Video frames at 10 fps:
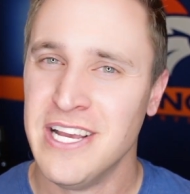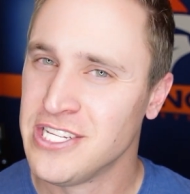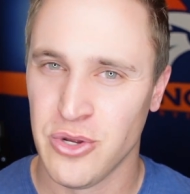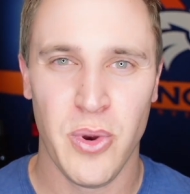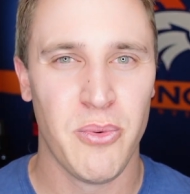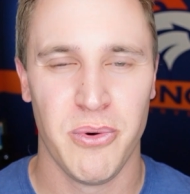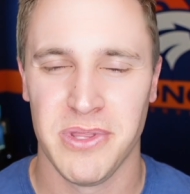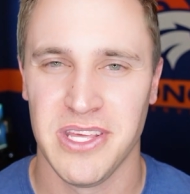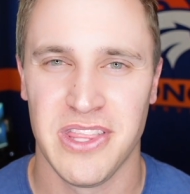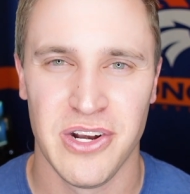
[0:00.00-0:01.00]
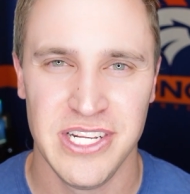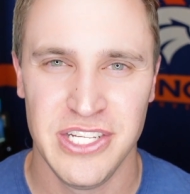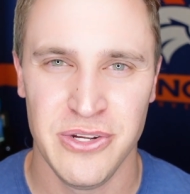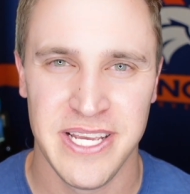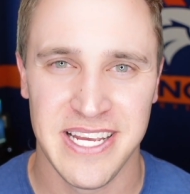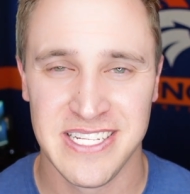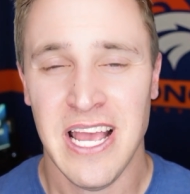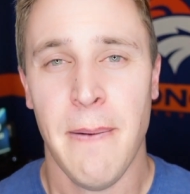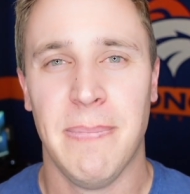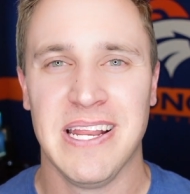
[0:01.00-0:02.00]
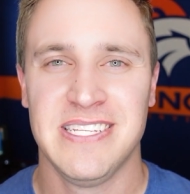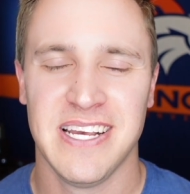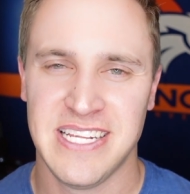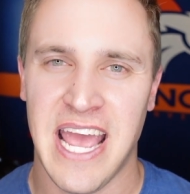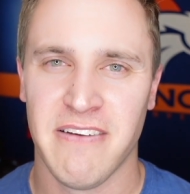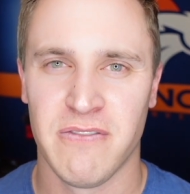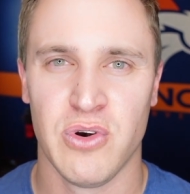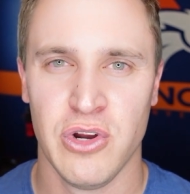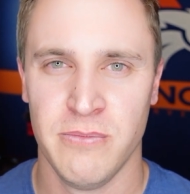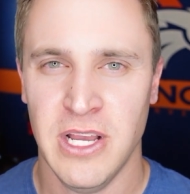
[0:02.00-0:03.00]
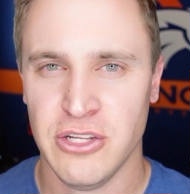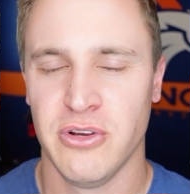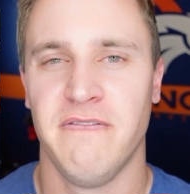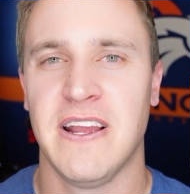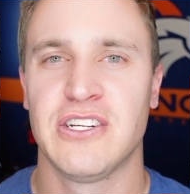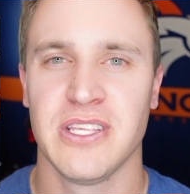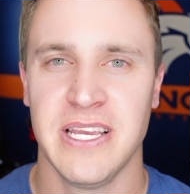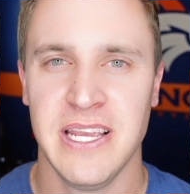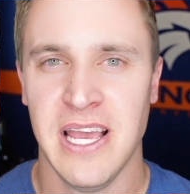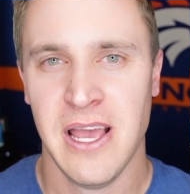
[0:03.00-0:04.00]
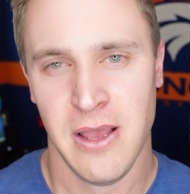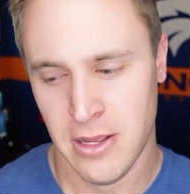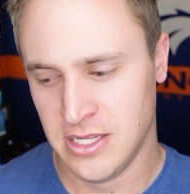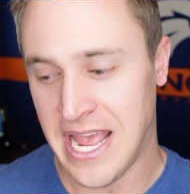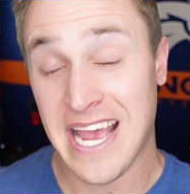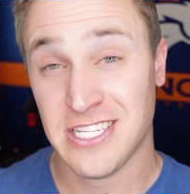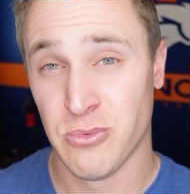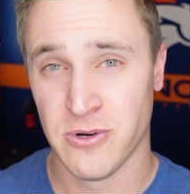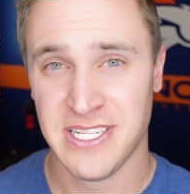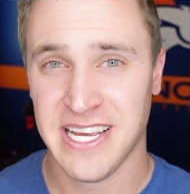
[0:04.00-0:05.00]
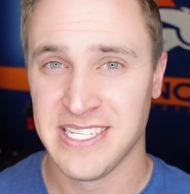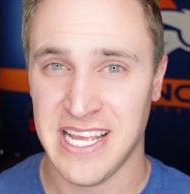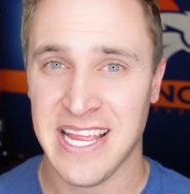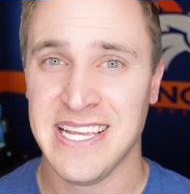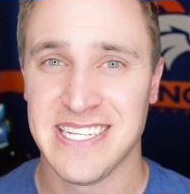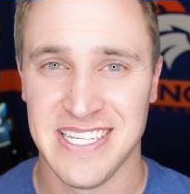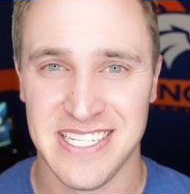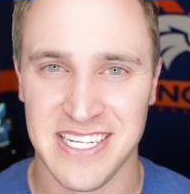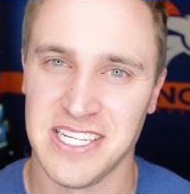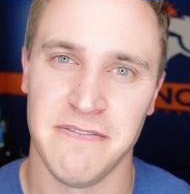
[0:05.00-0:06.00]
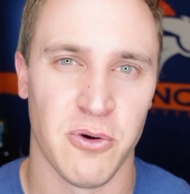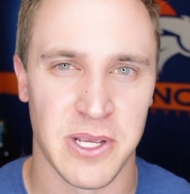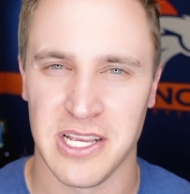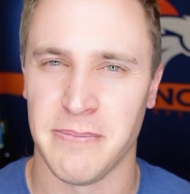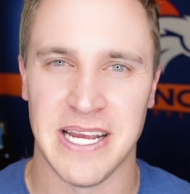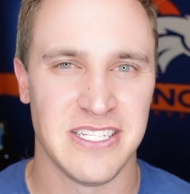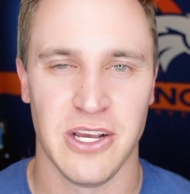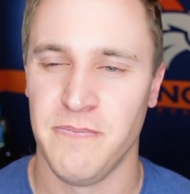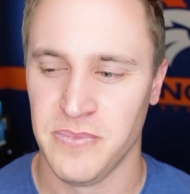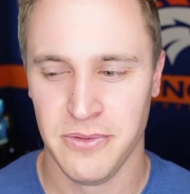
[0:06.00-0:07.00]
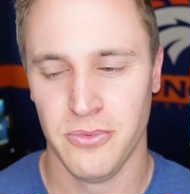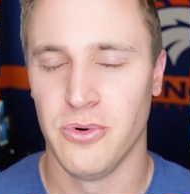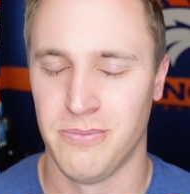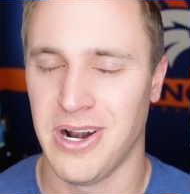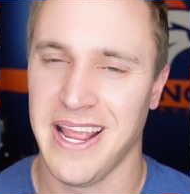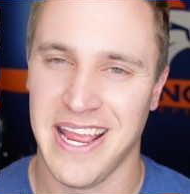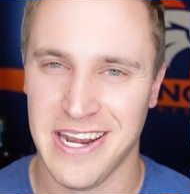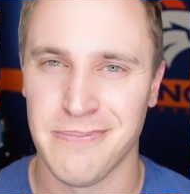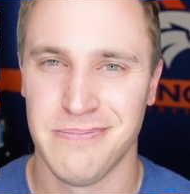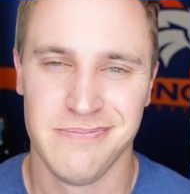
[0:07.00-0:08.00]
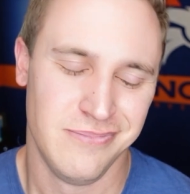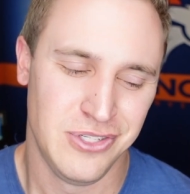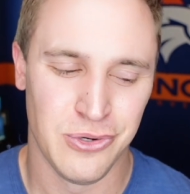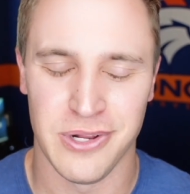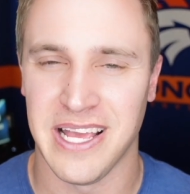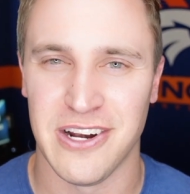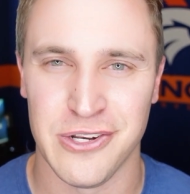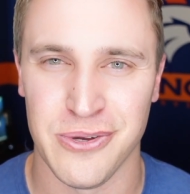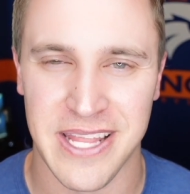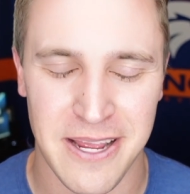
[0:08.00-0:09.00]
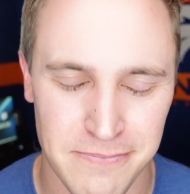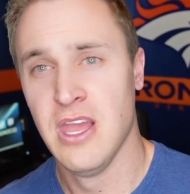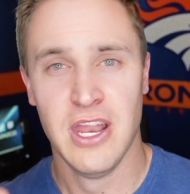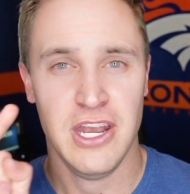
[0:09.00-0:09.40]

So we went with the 32 gigs, but it does have room to eventually add some more sticks and get to the 64 gigabytes. So we'll probably end up sooner or later doing that.